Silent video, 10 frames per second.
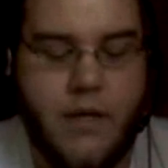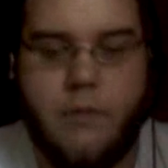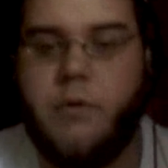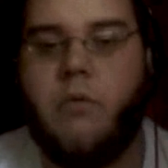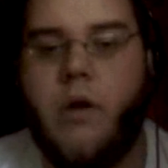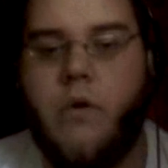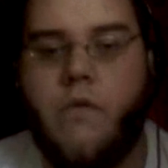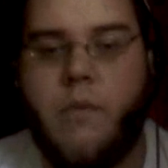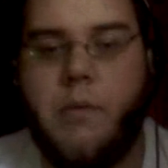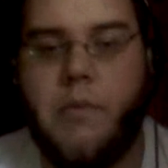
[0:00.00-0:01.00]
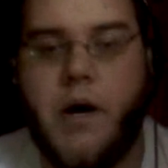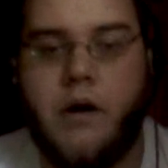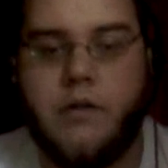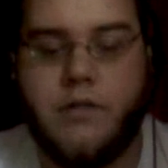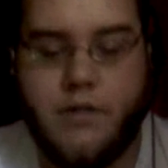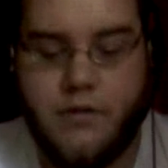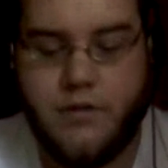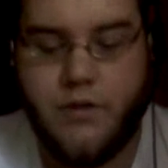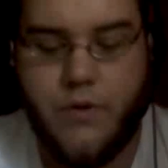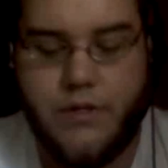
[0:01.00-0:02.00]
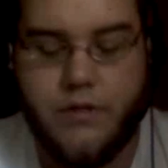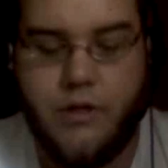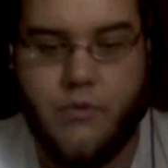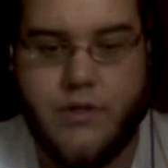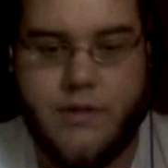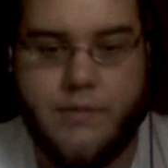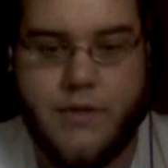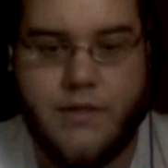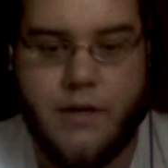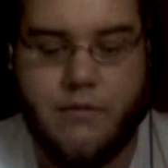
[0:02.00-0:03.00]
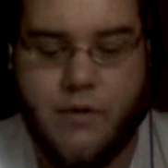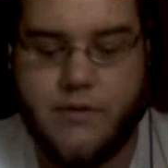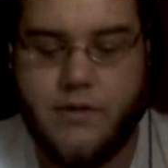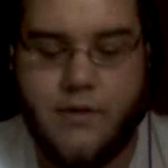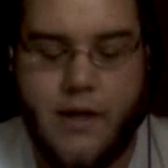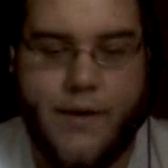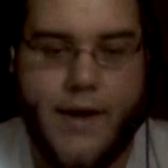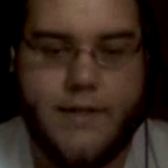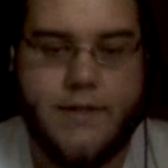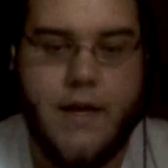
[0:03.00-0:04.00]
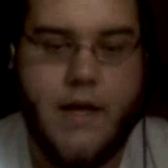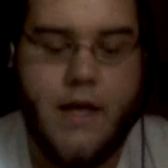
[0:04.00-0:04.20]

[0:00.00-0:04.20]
being able to run over my Monarchs so easily with some of the synchros nowadays.